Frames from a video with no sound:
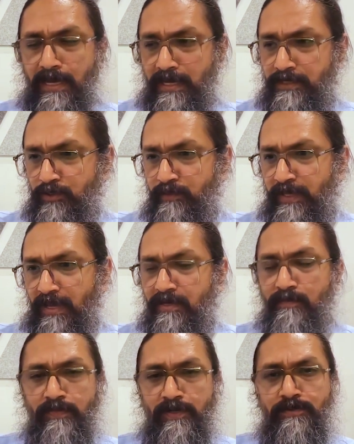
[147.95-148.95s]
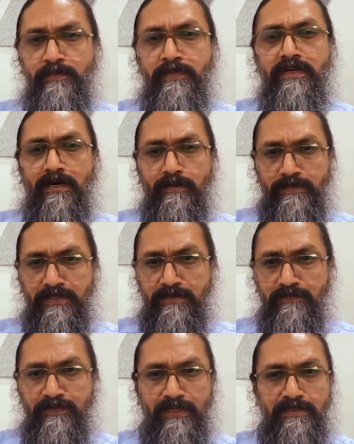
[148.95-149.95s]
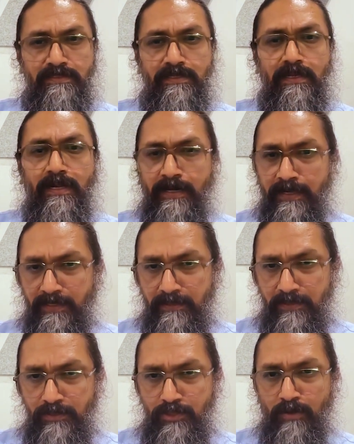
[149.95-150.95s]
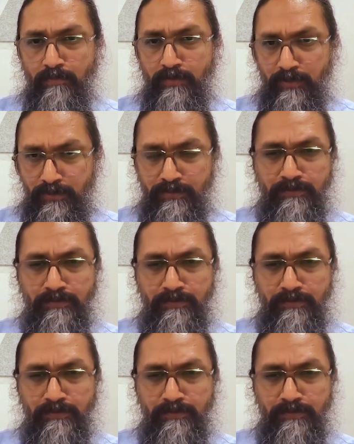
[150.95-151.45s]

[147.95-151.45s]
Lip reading: and to me accomplishment comes if there is learning in the job you do.